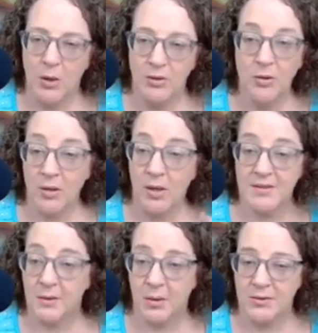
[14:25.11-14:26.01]
You can
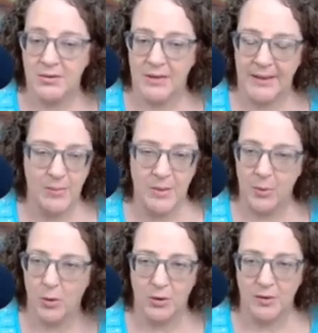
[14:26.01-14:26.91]
also go to like
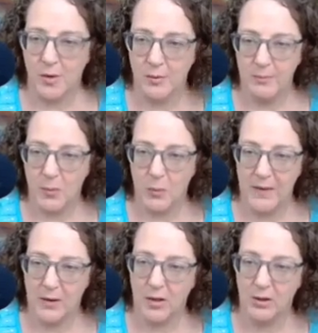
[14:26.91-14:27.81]
people
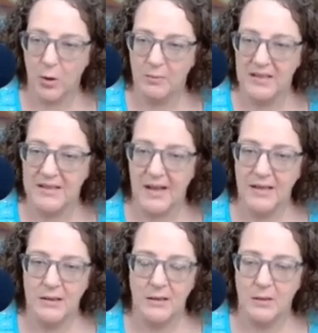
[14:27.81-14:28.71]
they're called Hold Me
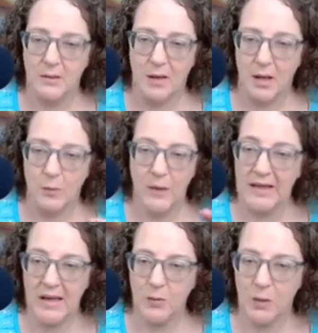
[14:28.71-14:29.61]
Tight
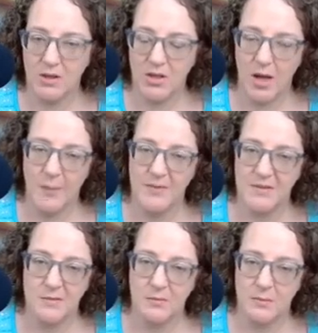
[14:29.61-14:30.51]
weekend
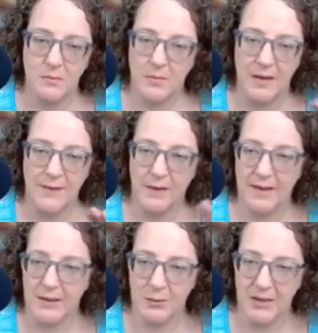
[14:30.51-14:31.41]
workshops. They're
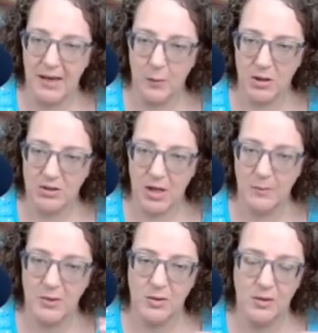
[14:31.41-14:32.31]
like a 3-day
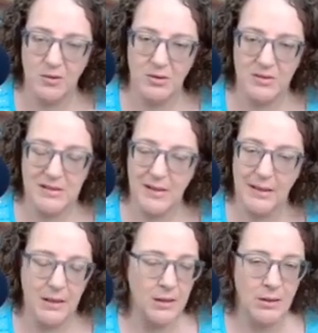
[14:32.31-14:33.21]
workshop you can go to. It's
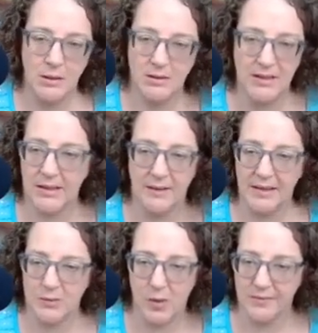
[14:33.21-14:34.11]
like getting
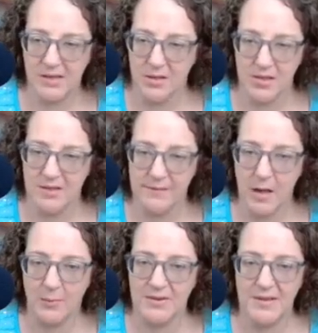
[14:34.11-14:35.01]
like 12 sessions of
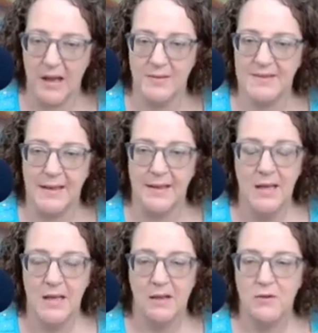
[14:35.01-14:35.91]
couples counseling.
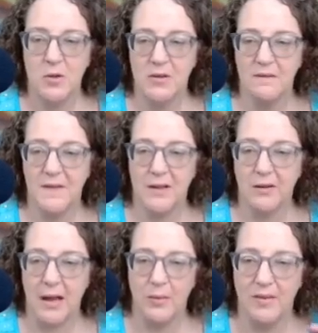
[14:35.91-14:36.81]
If you can
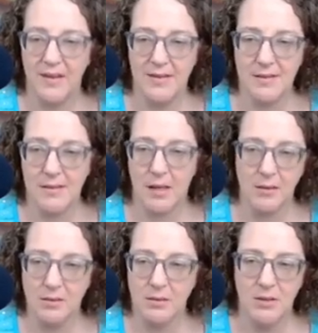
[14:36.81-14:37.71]
figure out this
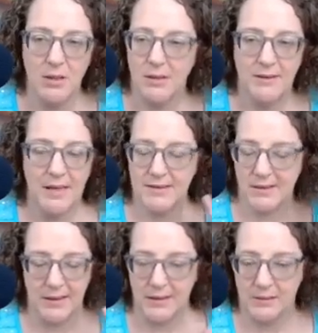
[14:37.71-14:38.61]
cycle, that's
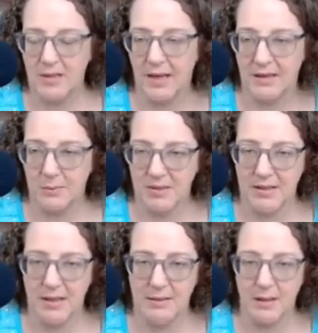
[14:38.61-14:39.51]
like
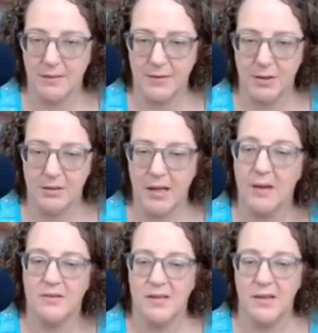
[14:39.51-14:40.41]
90% of your
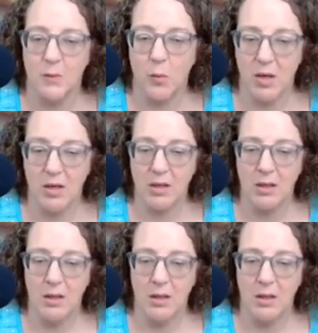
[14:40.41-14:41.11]
counseling work.